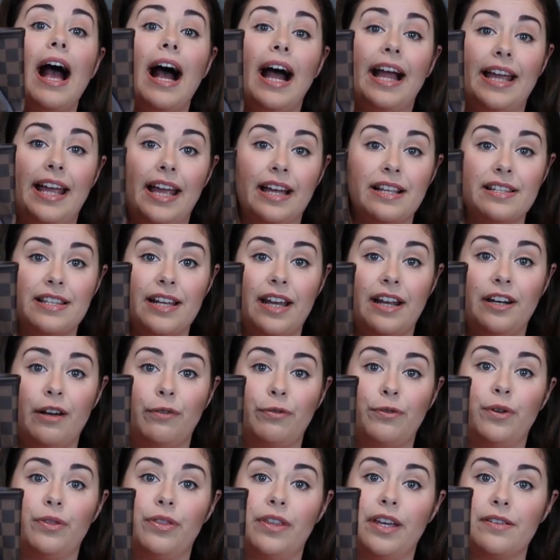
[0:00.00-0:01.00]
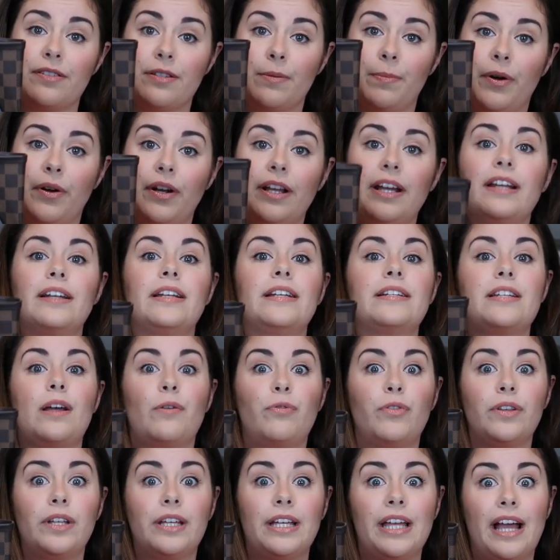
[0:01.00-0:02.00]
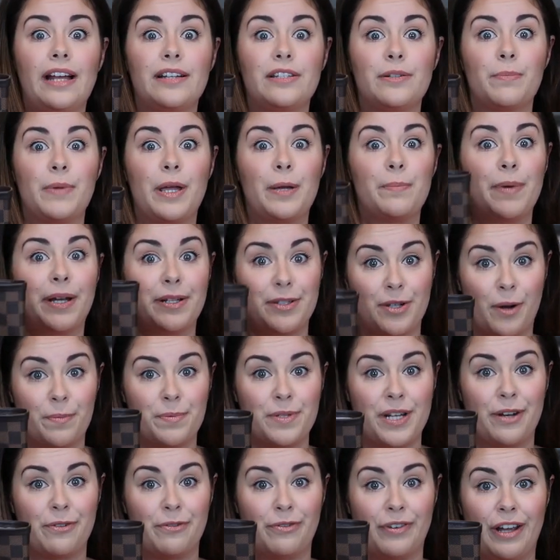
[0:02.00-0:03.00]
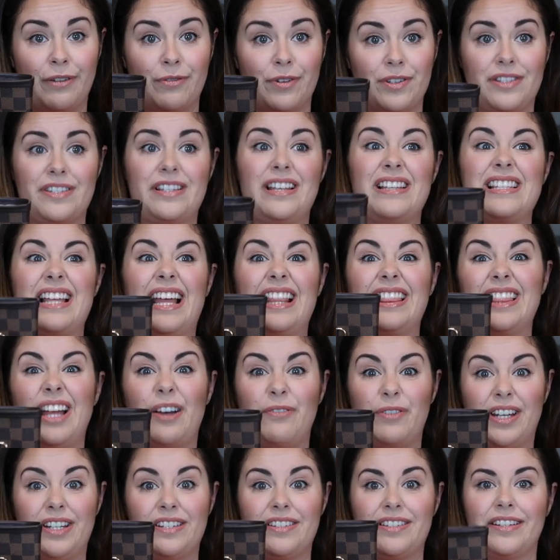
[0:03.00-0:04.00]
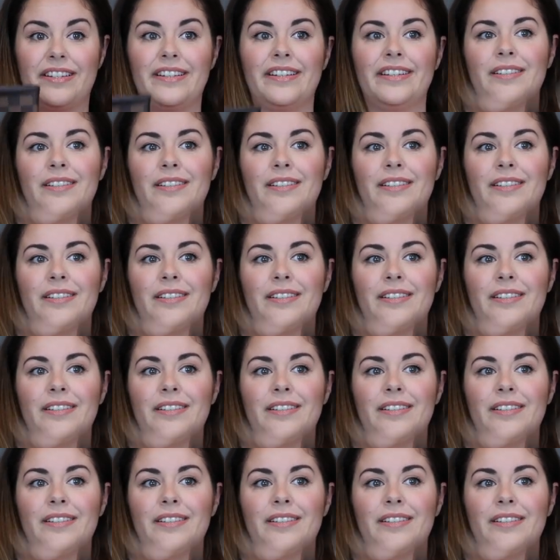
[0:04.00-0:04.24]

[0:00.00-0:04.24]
I can't say enough good things about it and it definitely had to make my top 10 favorites because I love it.